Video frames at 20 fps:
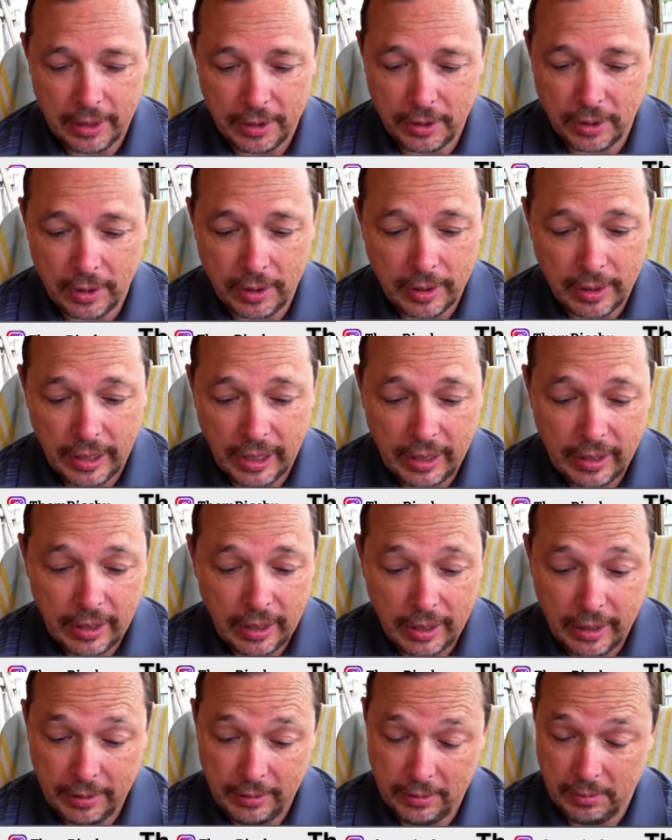can
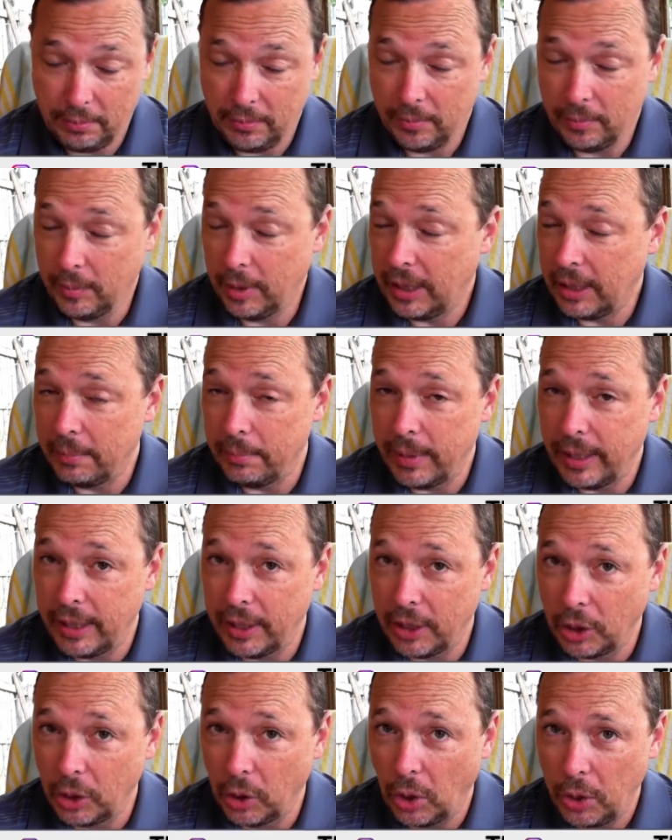
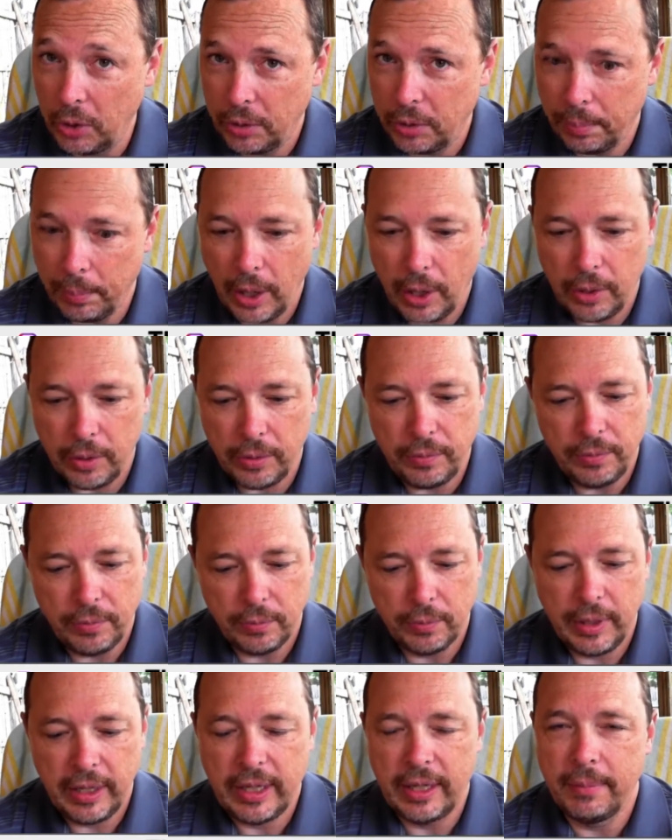be in a growth
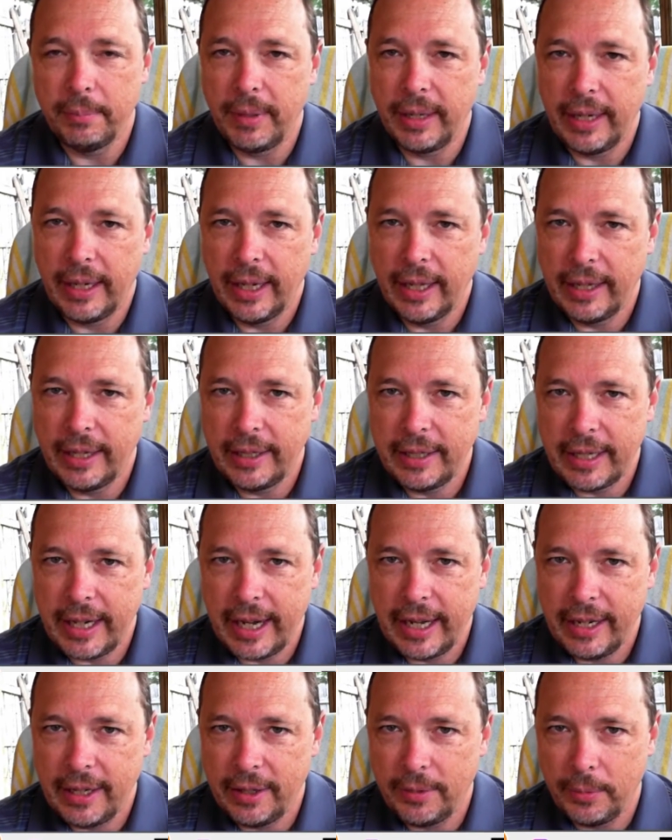mode, we can be
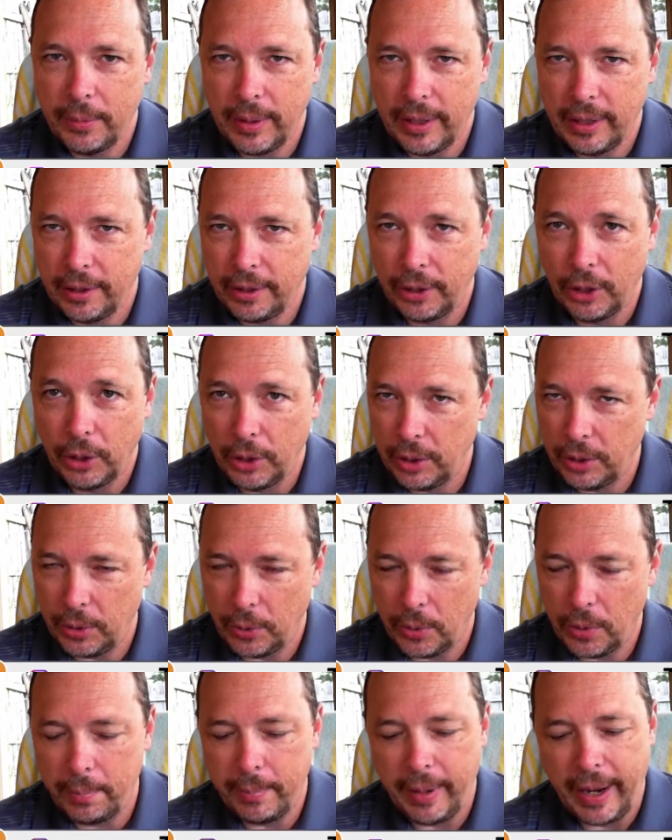inundated with
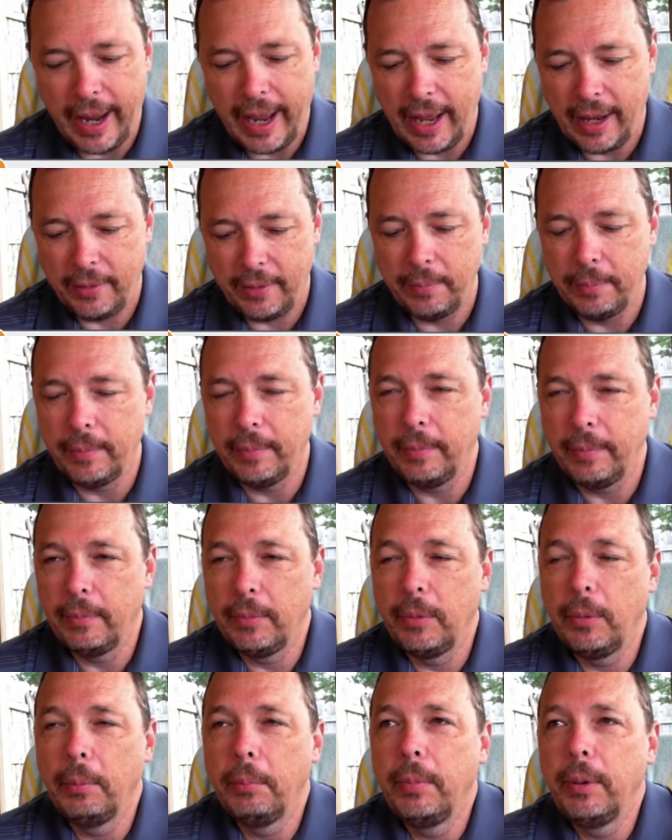good or bad,
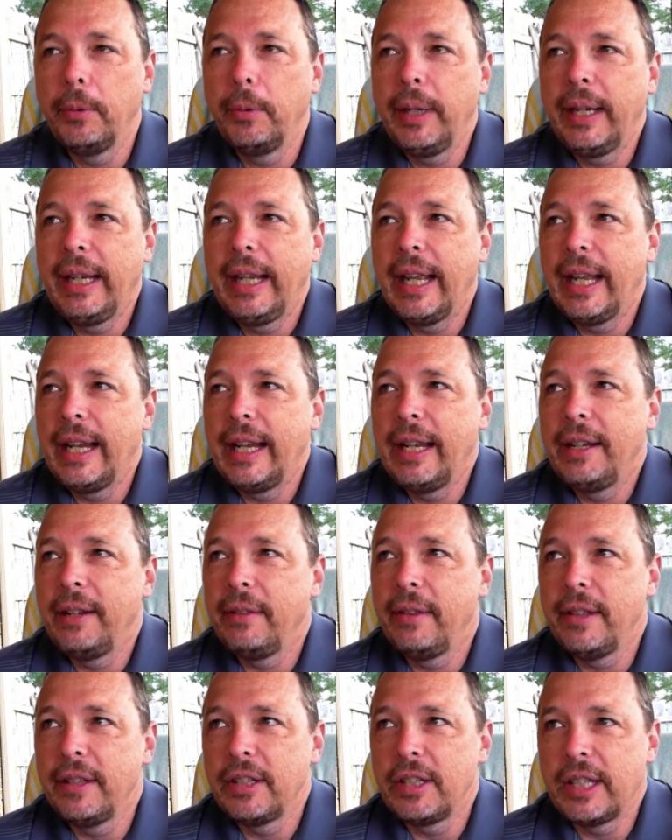but we get
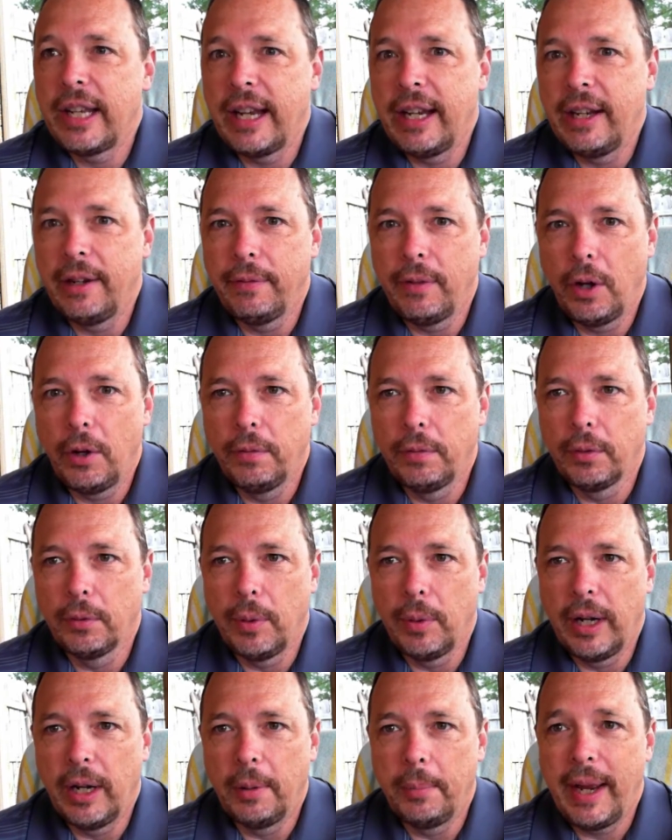into this state of
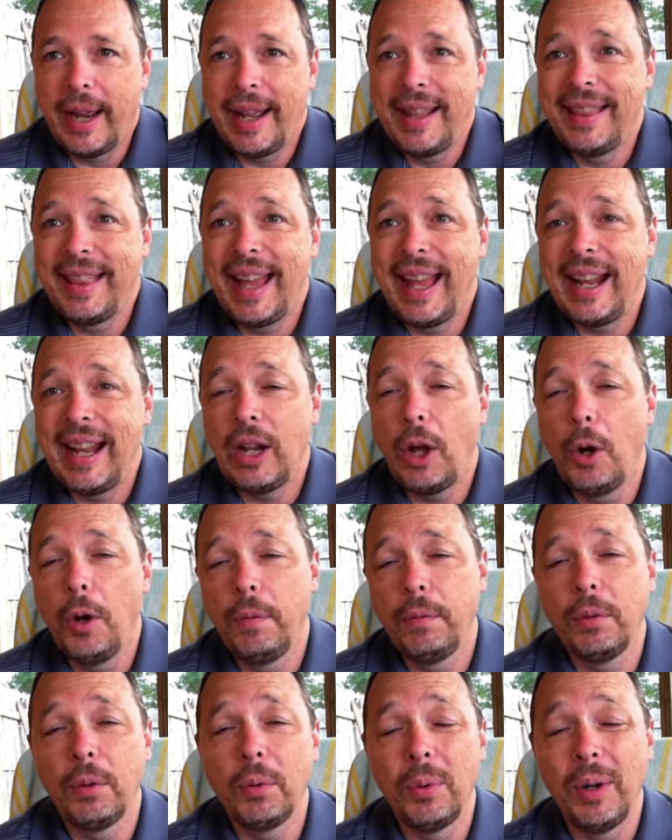overwhelm, and that
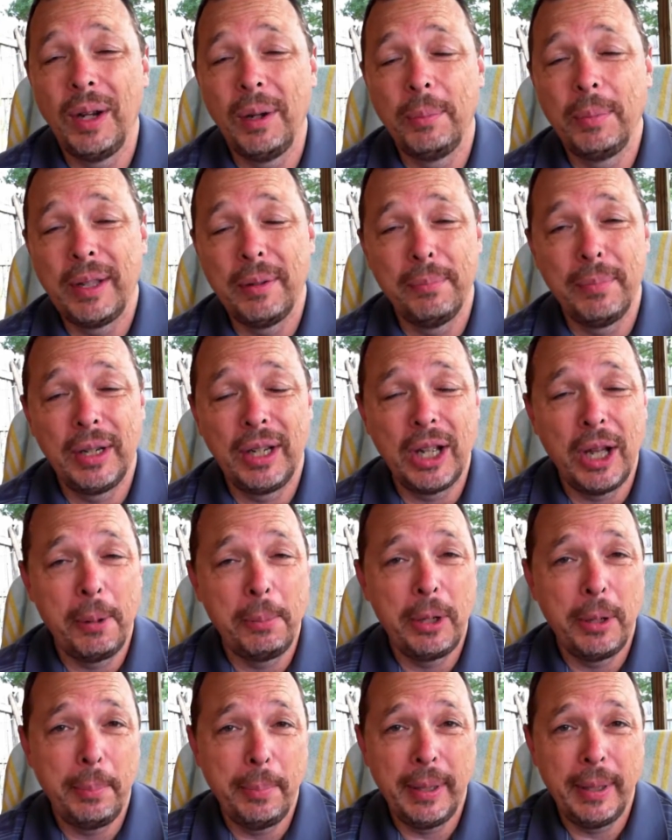overwhelm can
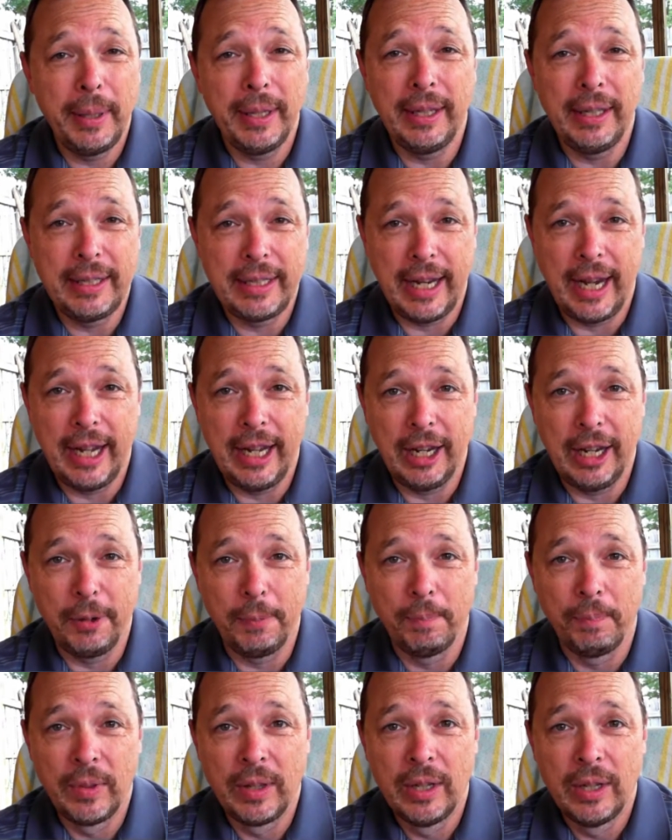become debilitating.
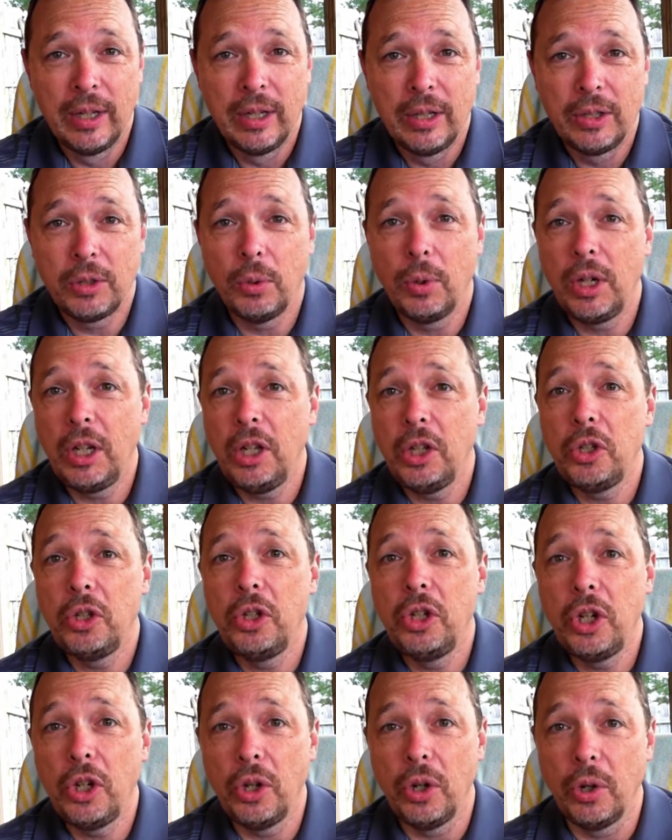So what do you
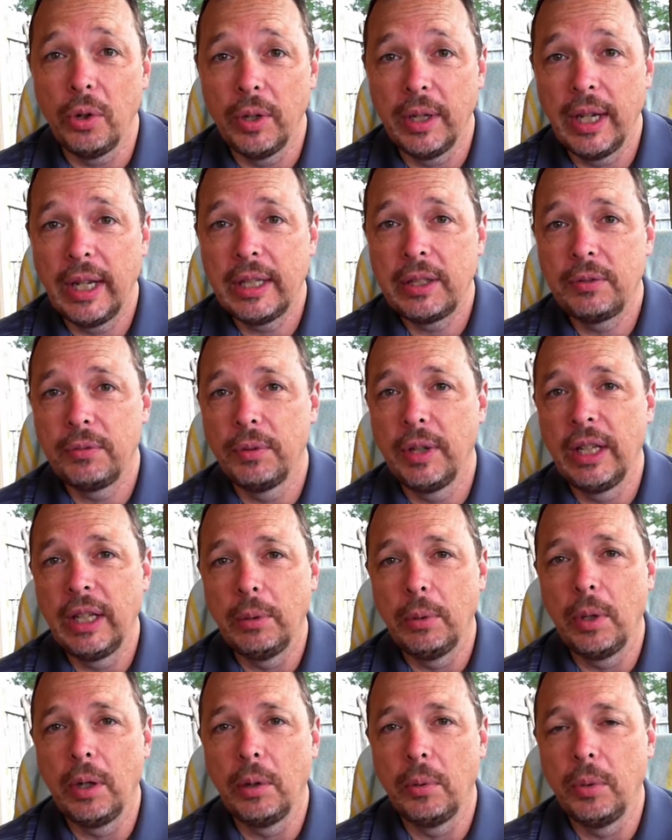do? And that's
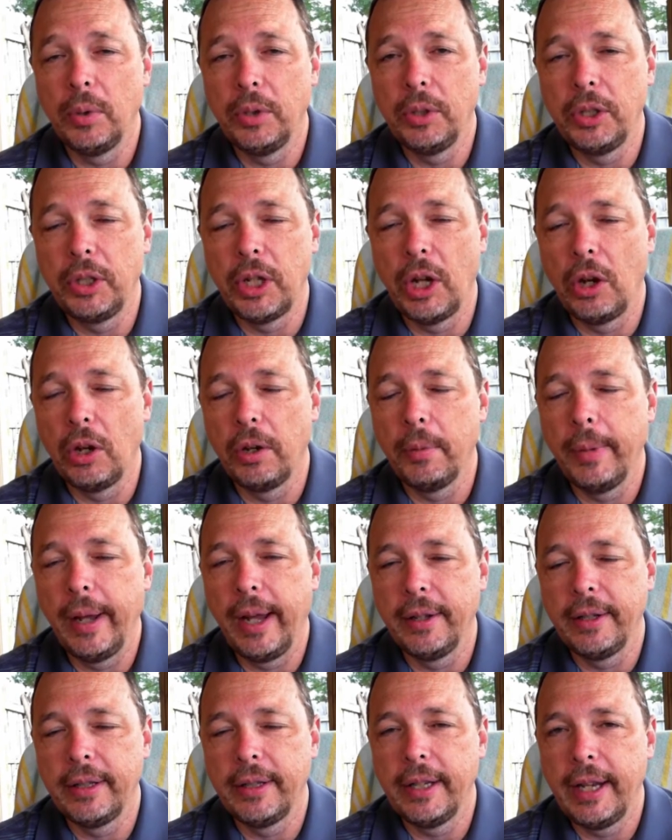really what I wanted to talk
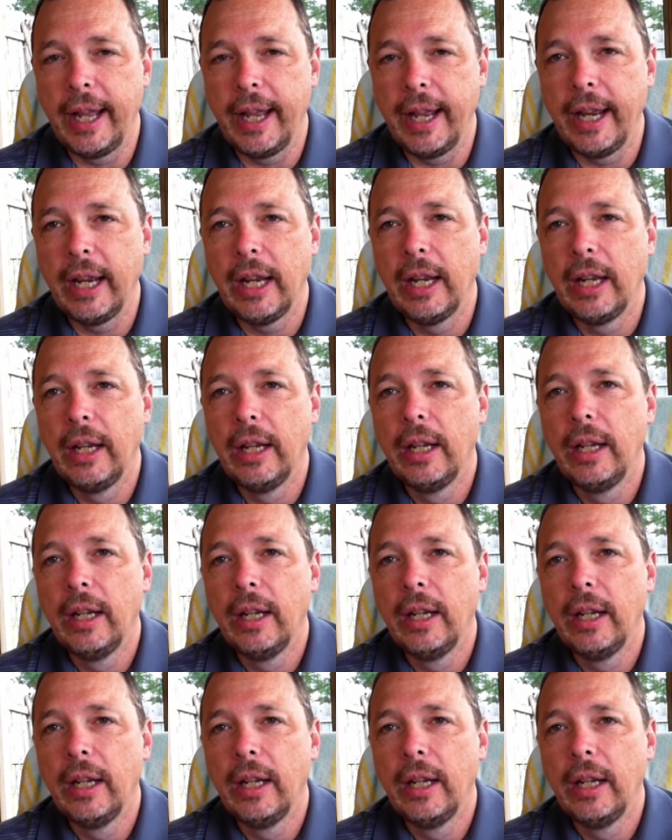about today.